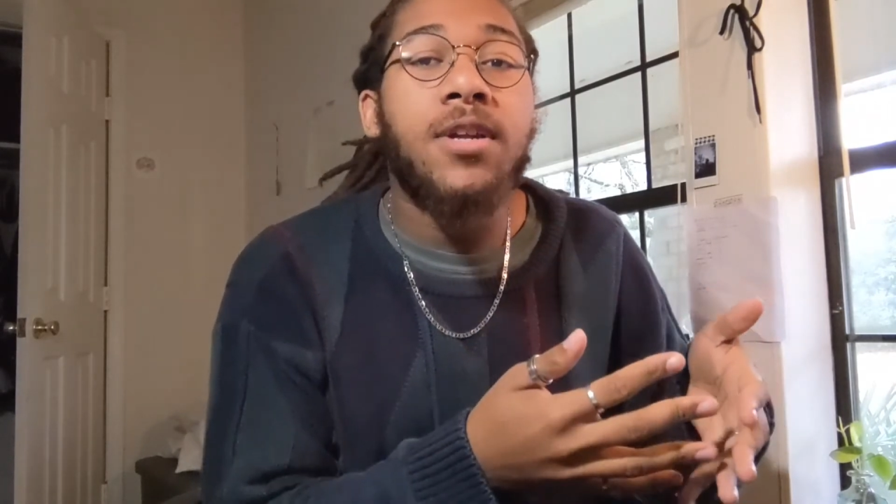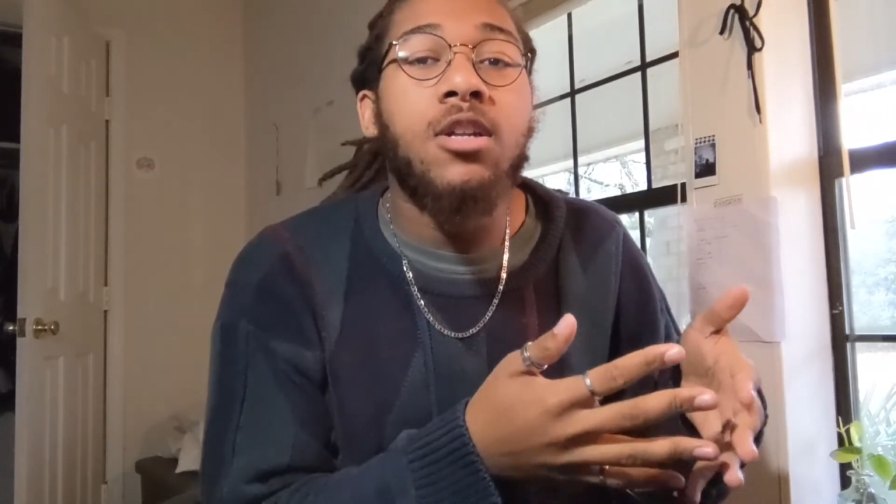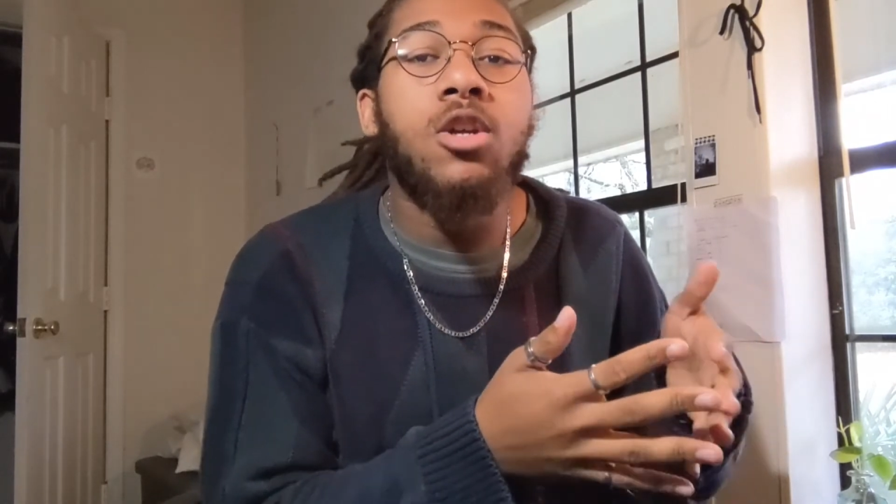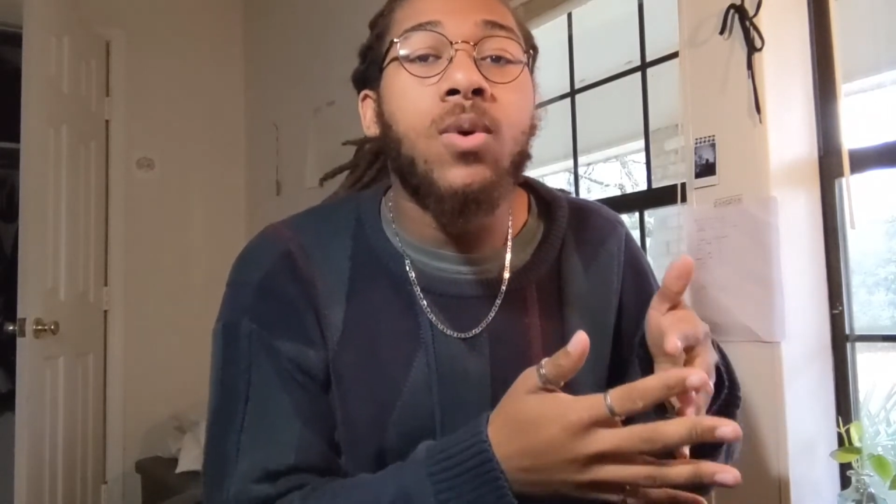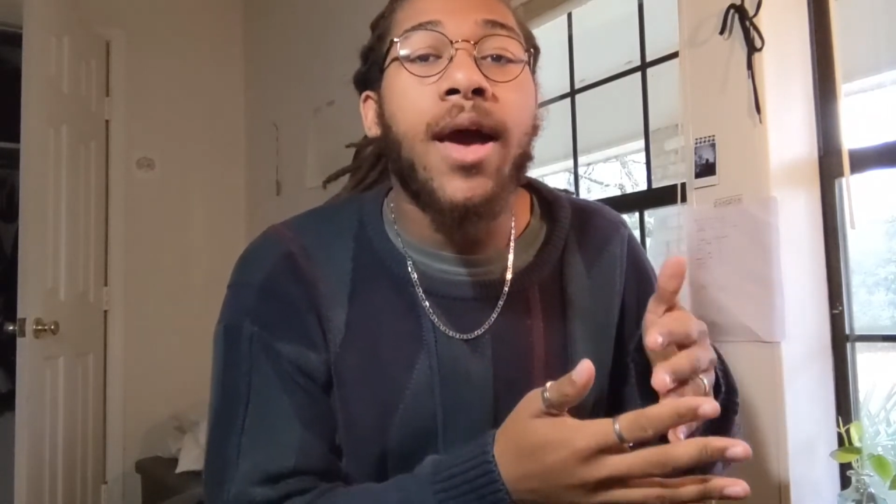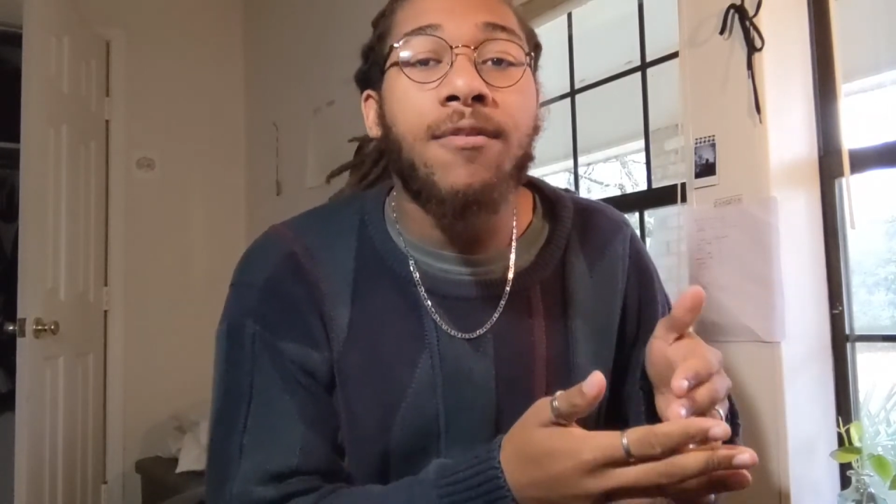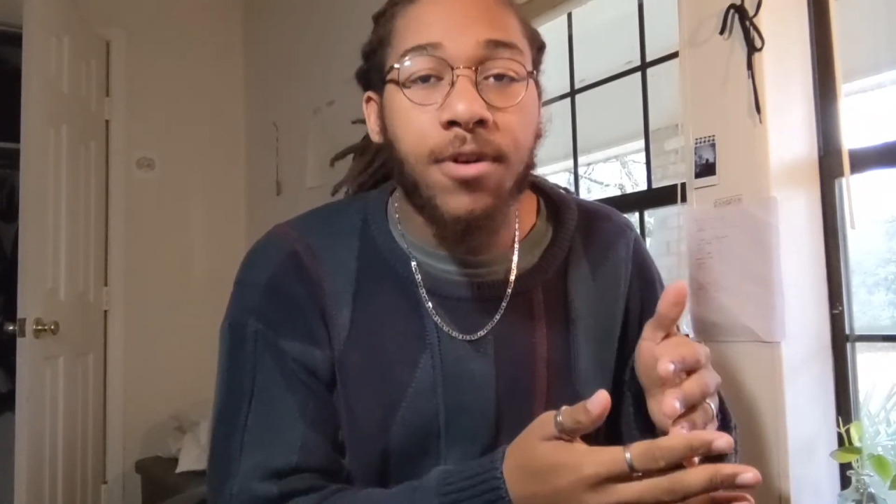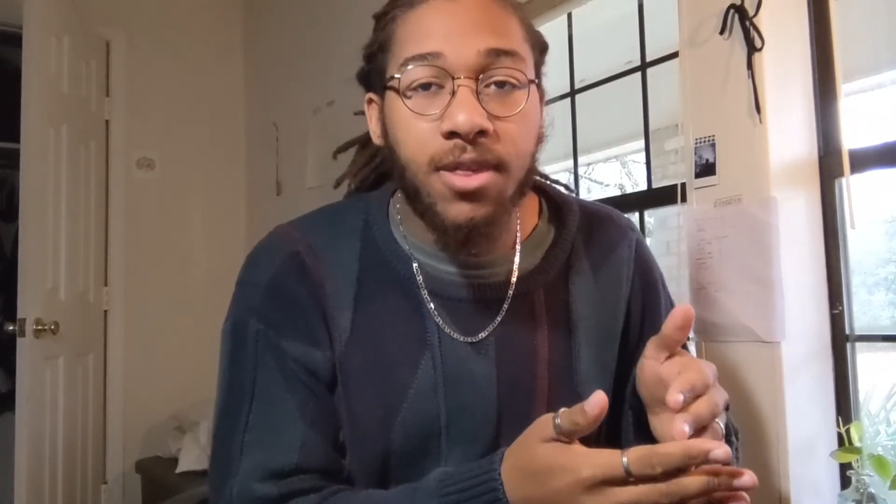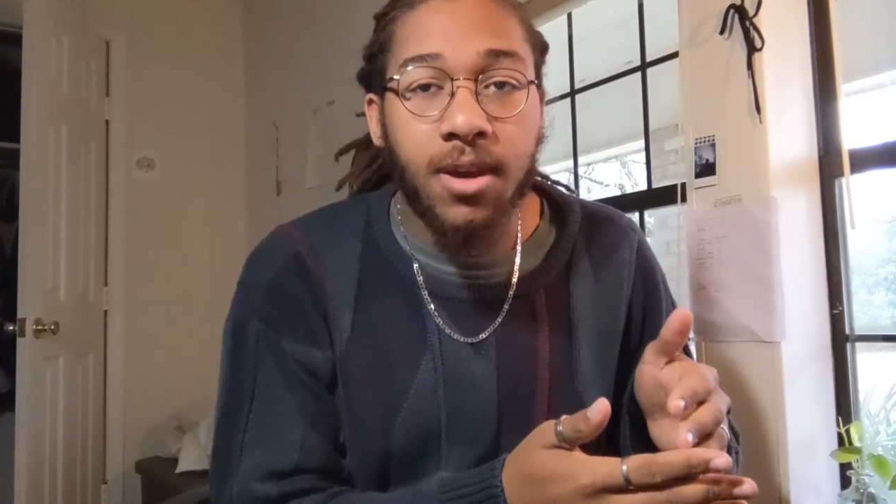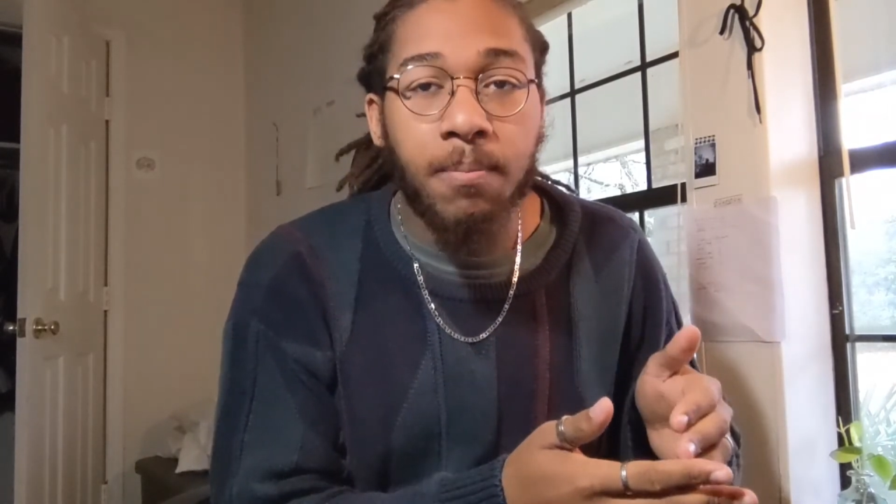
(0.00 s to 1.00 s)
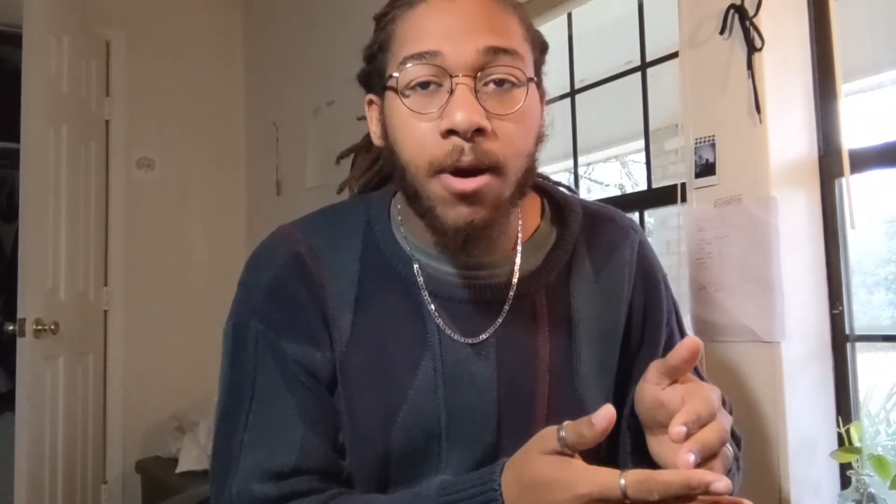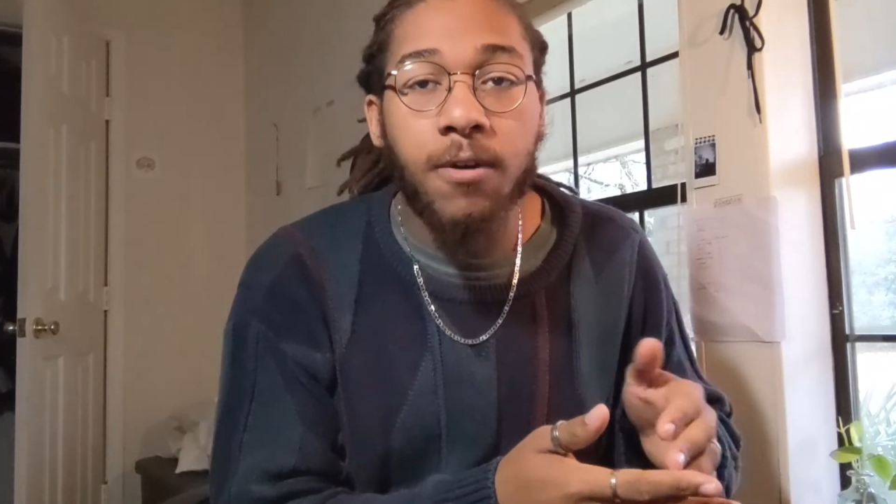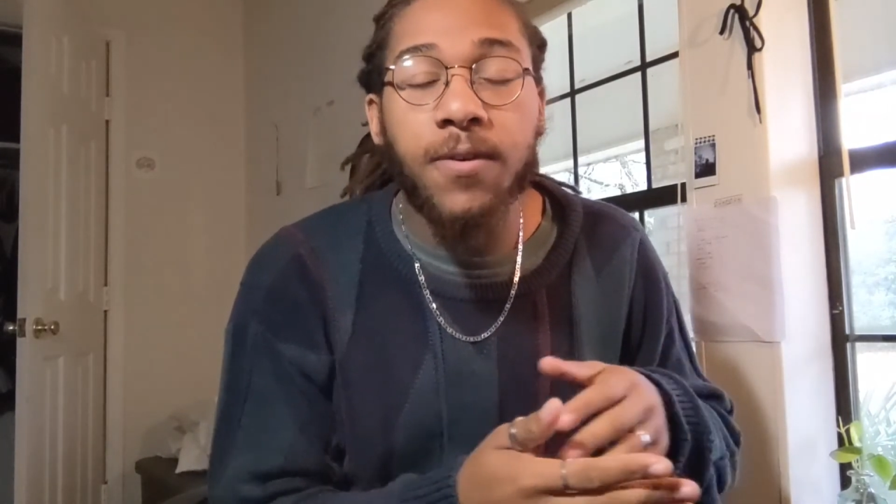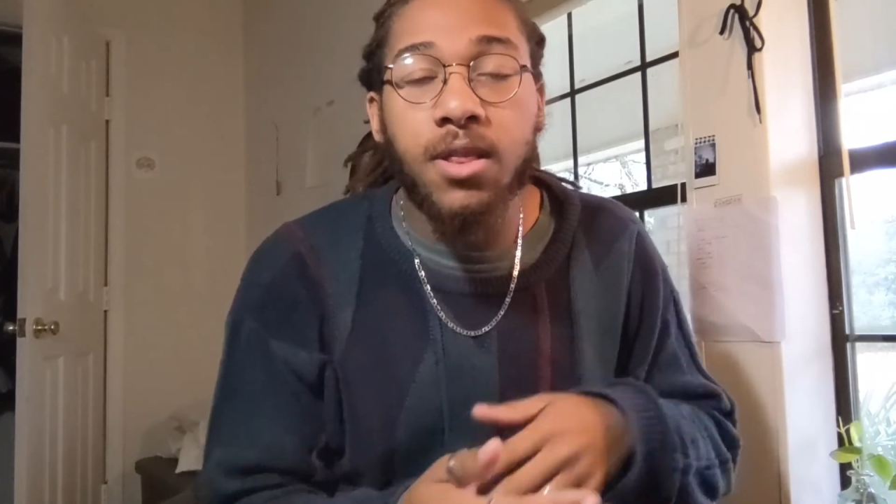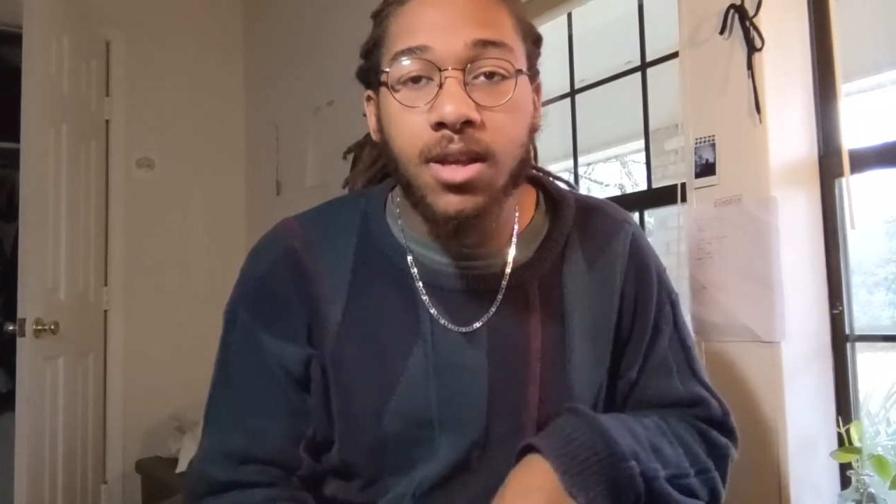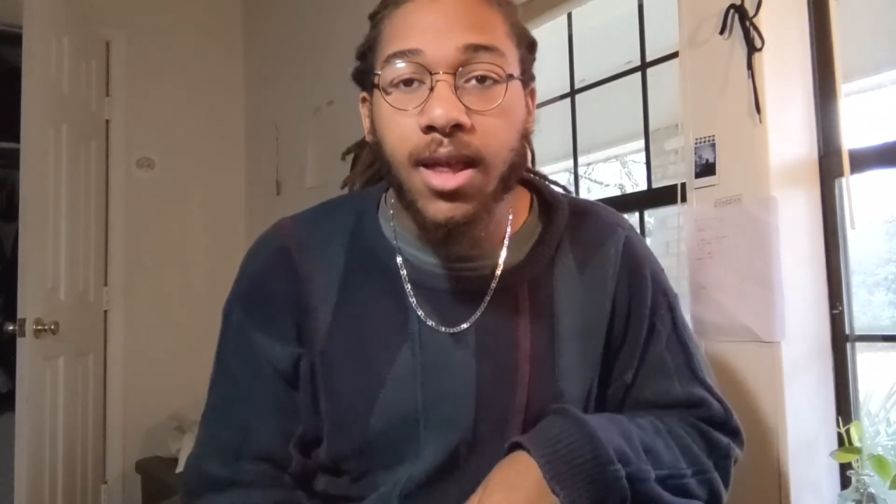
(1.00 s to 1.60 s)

to do everything perfectly.